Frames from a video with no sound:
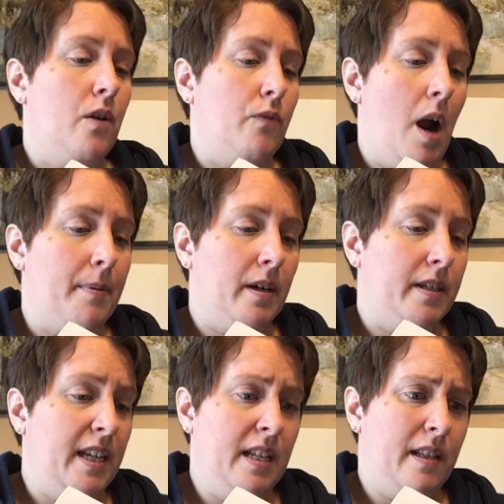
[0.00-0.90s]
Robert
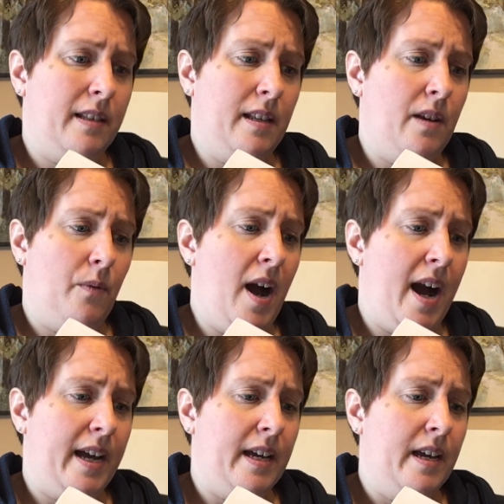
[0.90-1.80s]
didn't see
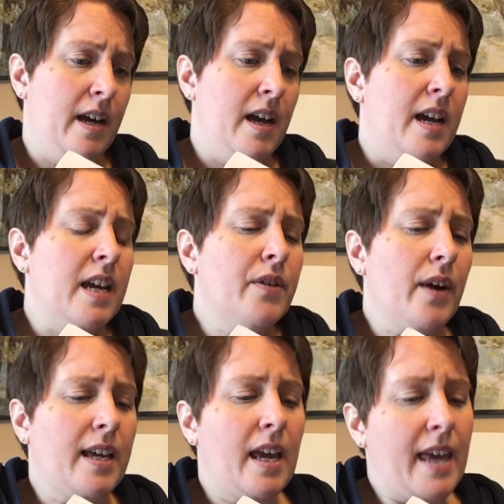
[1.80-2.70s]
why. Either
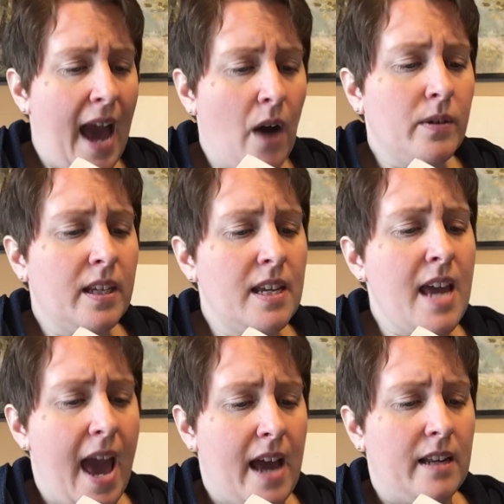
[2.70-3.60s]
I can count to
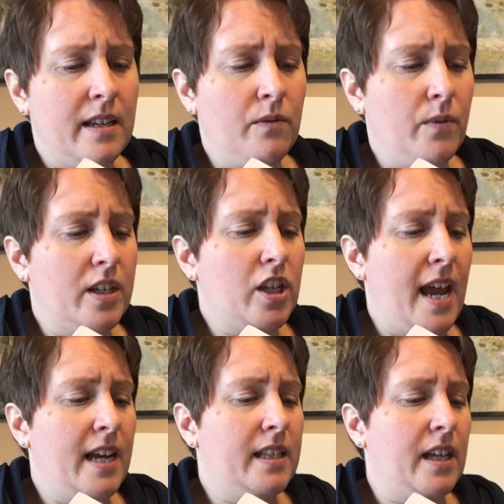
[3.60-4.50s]
the end, in which
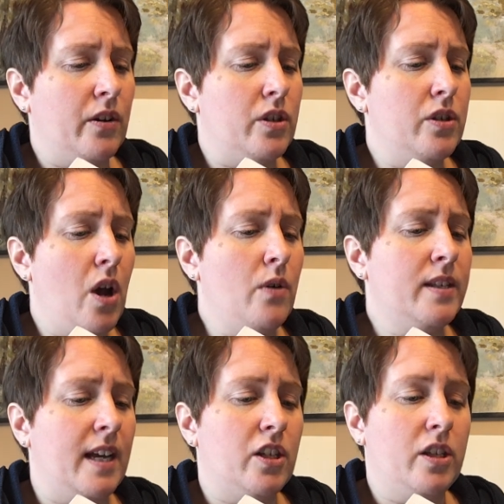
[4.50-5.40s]
case there is no
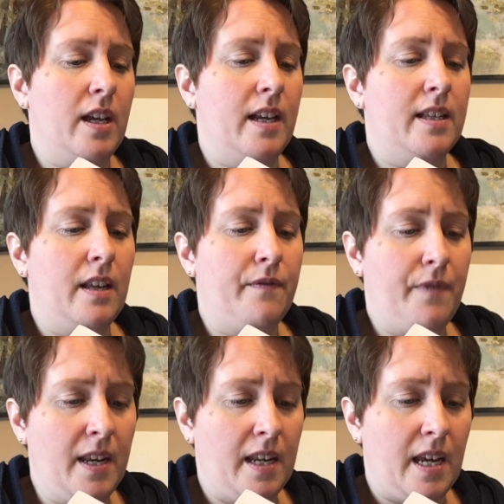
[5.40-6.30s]
such thing as
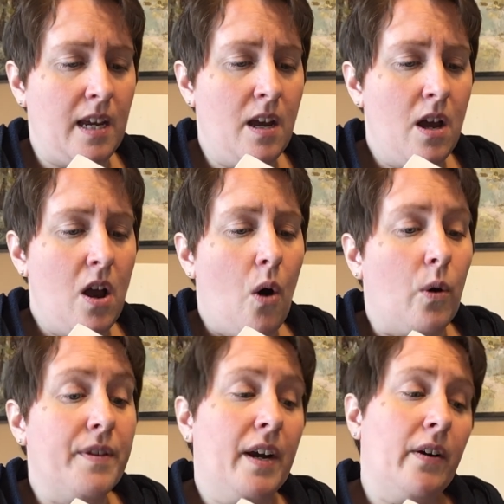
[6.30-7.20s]
infinity,
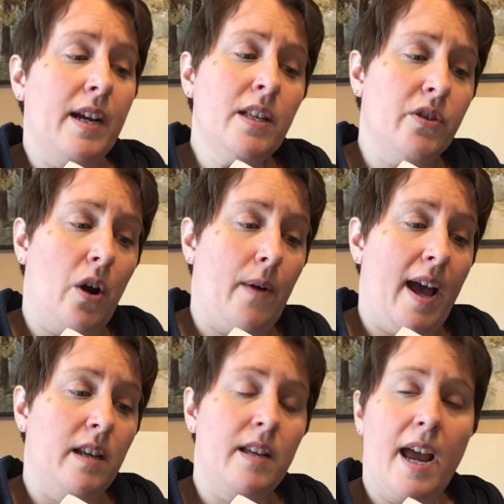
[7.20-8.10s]
or there is no
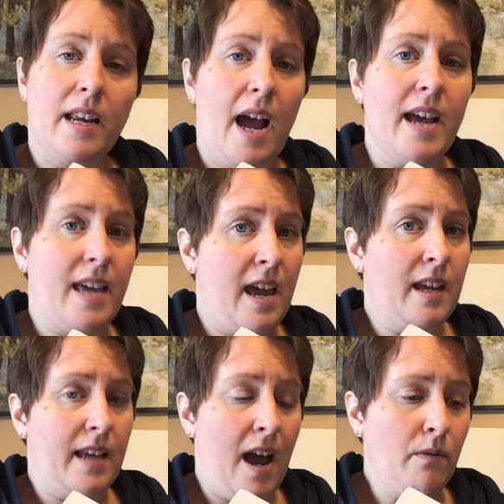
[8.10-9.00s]
end, and I
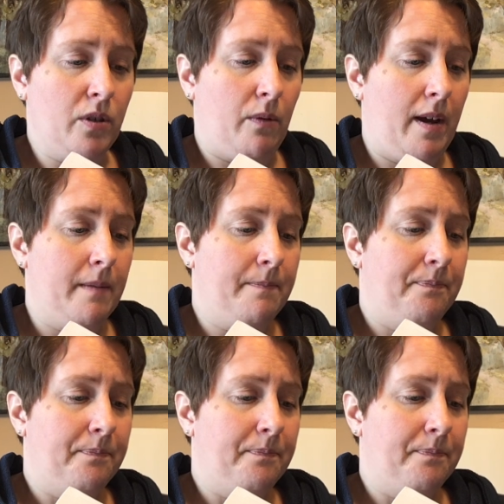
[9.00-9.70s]
can't count to it.